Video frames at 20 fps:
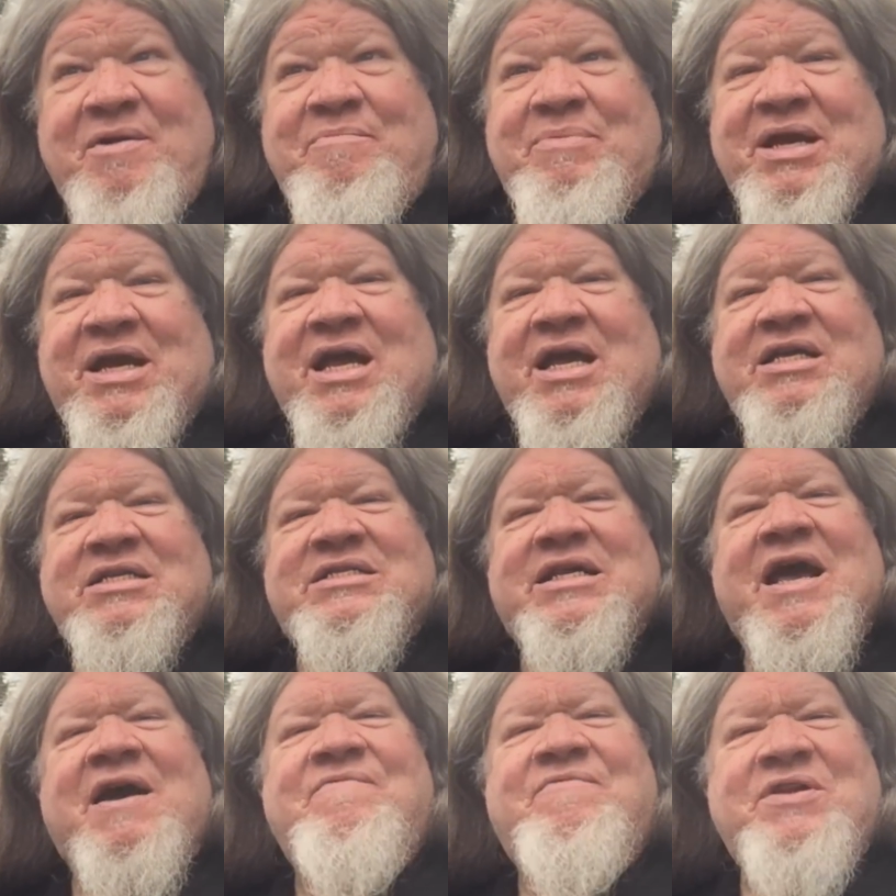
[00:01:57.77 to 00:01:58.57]

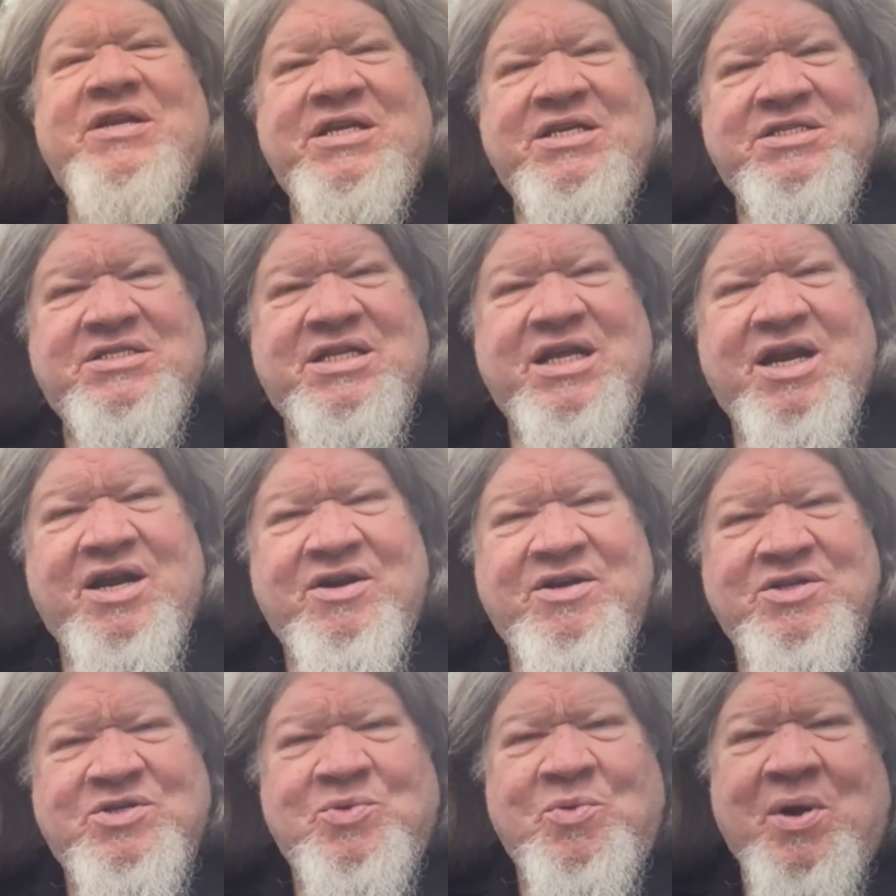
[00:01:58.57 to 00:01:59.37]
because heaven is
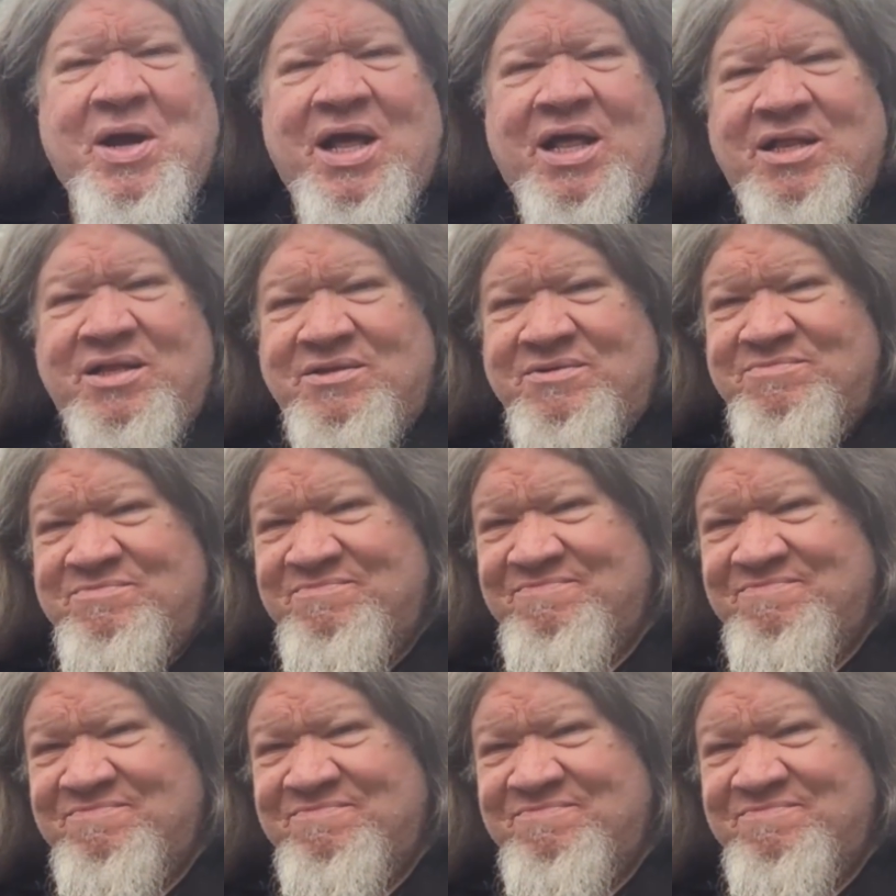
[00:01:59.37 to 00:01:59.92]
there as well.